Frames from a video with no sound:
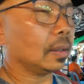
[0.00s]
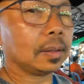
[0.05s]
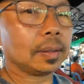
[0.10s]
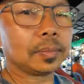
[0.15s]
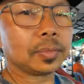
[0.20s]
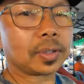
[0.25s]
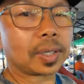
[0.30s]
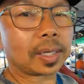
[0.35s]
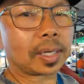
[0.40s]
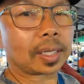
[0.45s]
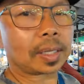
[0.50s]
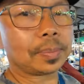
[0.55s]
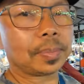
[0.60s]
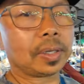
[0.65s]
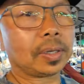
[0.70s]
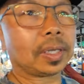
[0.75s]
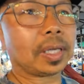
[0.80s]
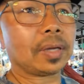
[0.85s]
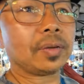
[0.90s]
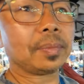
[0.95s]
I'm trying to
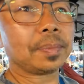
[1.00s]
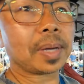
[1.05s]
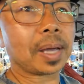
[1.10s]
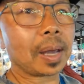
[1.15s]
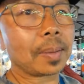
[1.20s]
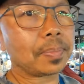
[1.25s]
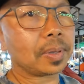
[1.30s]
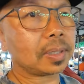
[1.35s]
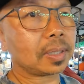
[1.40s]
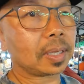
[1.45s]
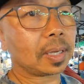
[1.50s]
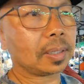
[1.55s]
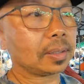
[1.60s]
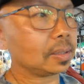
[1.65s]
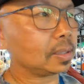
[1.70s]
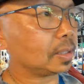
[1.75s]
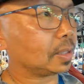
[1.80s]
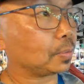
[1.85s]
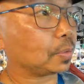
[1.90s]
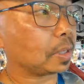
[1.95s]
communicate with my appetite to
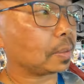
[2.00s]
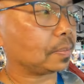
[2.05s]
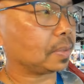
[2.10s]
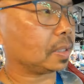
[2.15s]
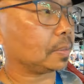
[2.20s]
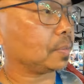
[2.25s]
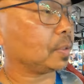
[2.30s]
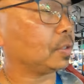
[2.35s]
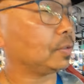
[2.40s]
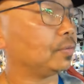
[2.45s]
see what I'm in the mood